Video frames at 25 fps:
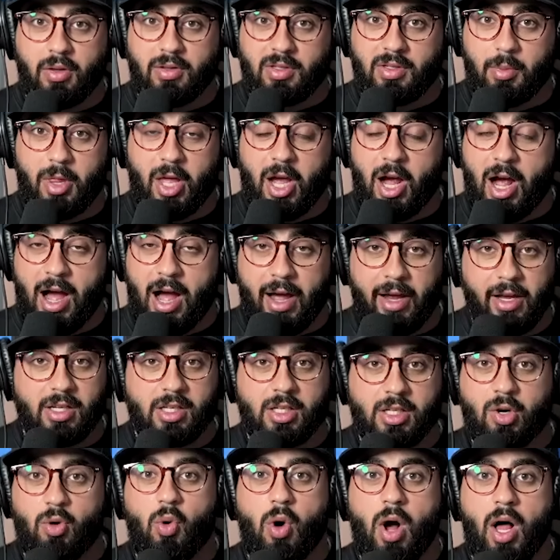some of the
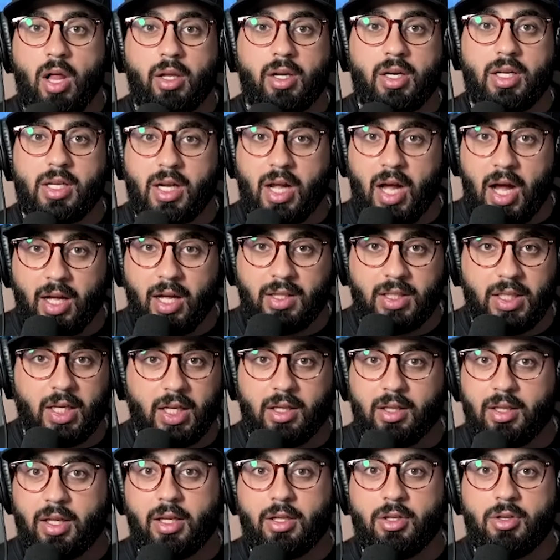highest quality
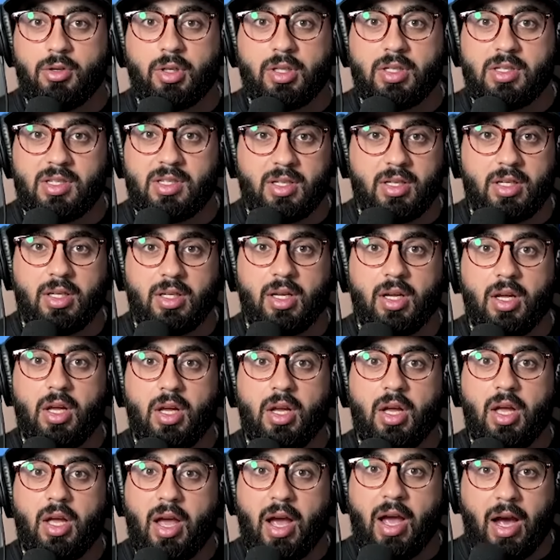content that you could see
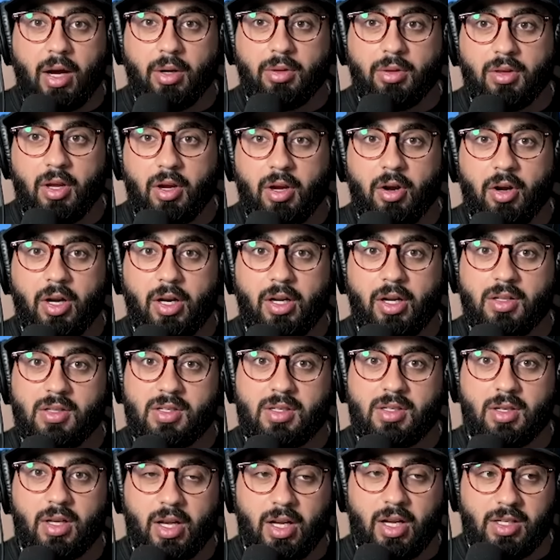out there. And
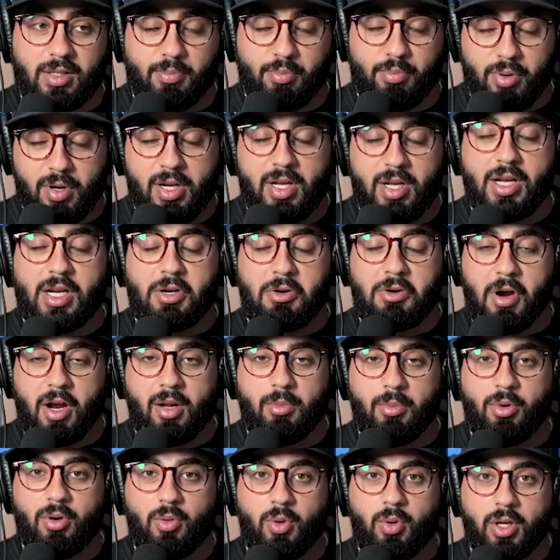it's pretty
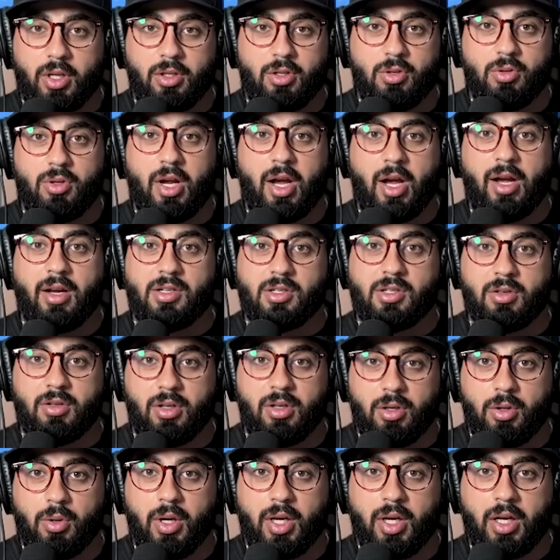incredible what you guys are
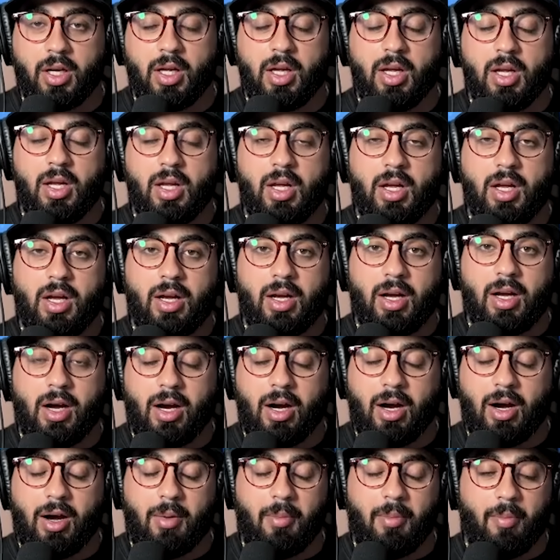doing.
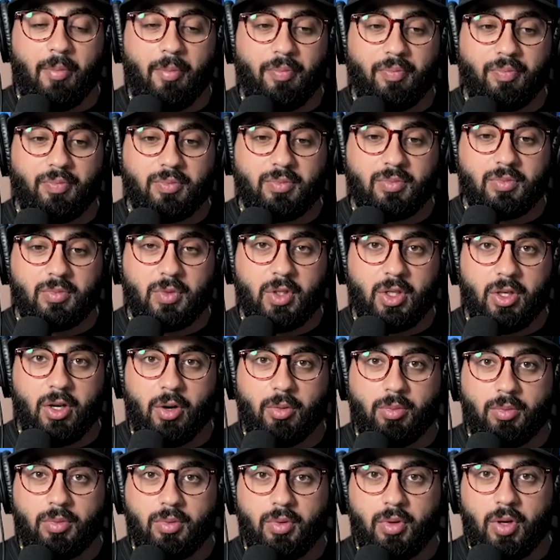You
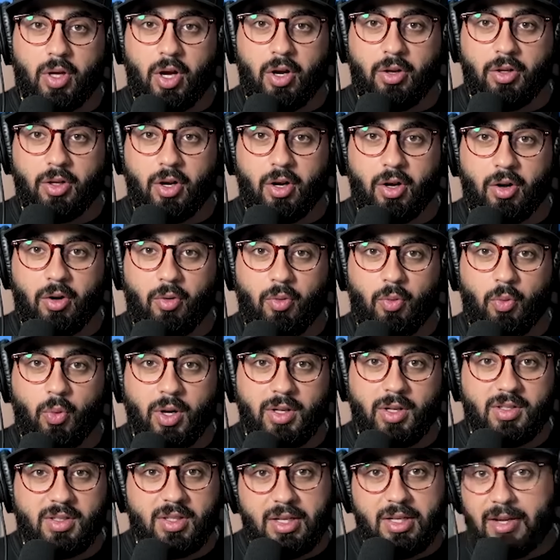know,
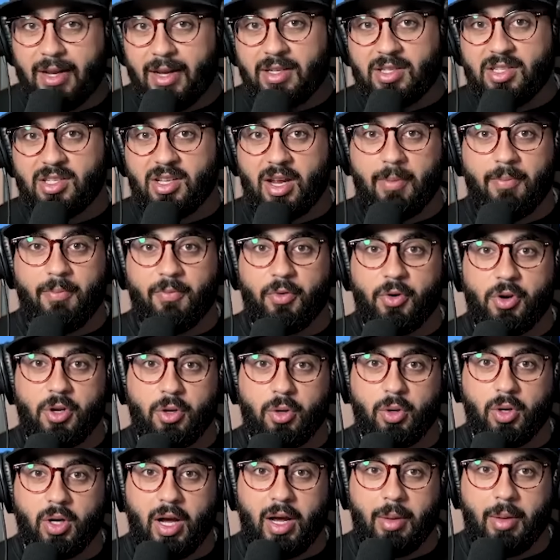what's the next step for
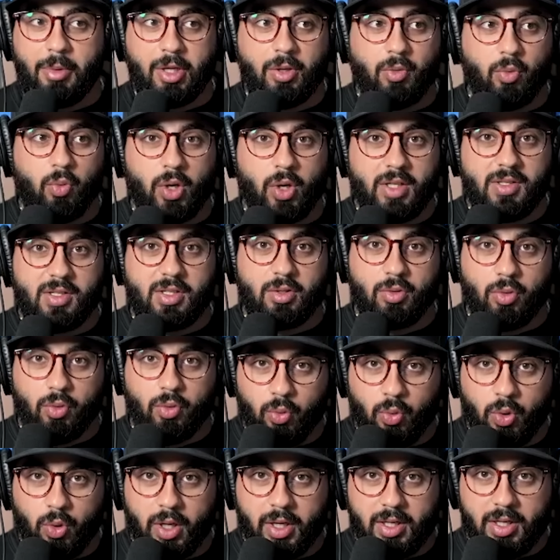you? I mean,
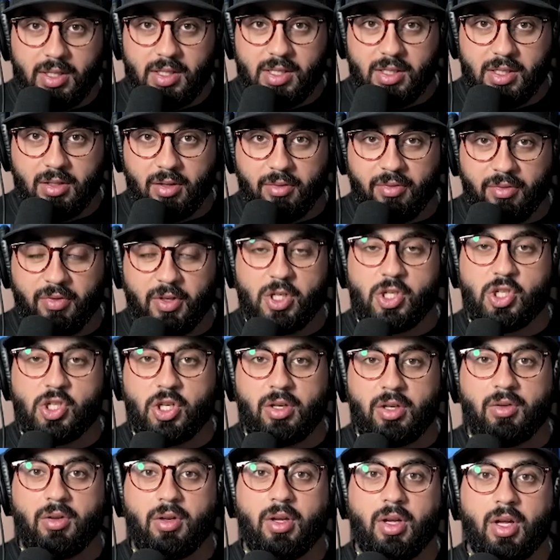what is the
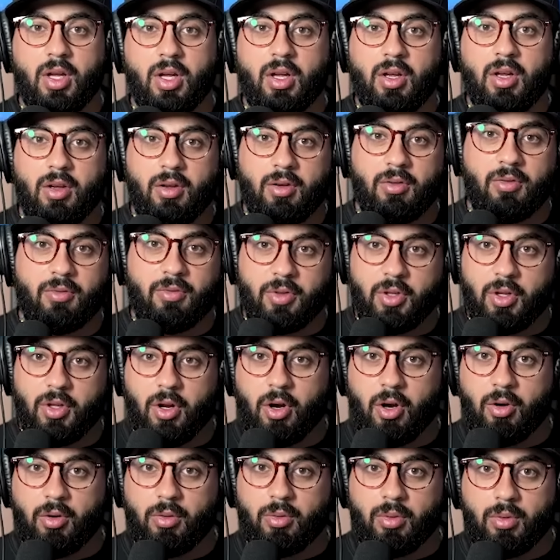vision, you
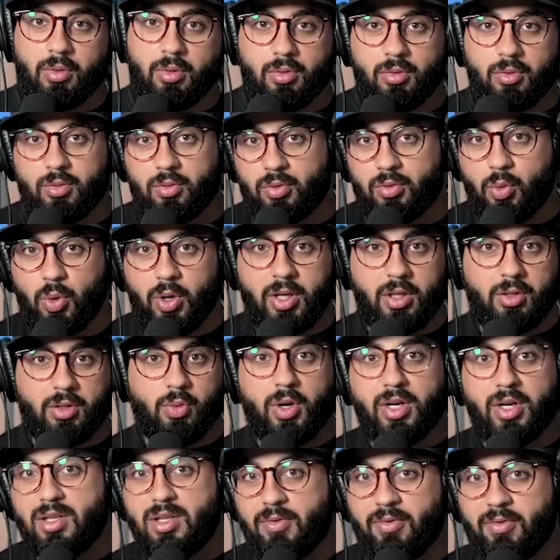know,
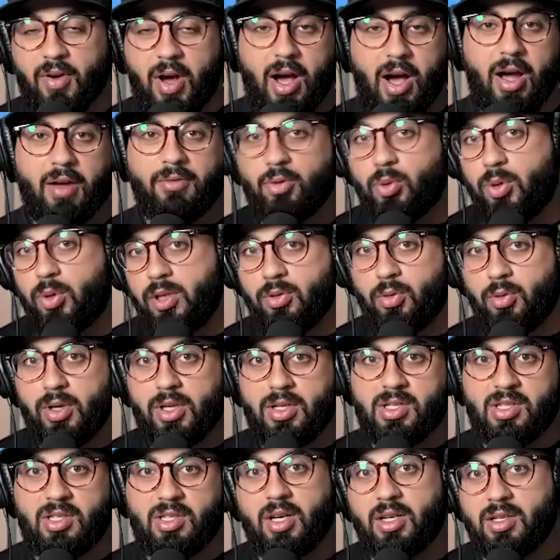2025,
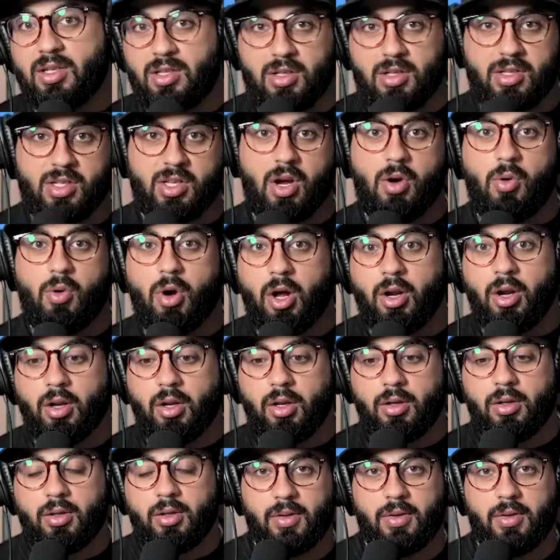2026, and so on?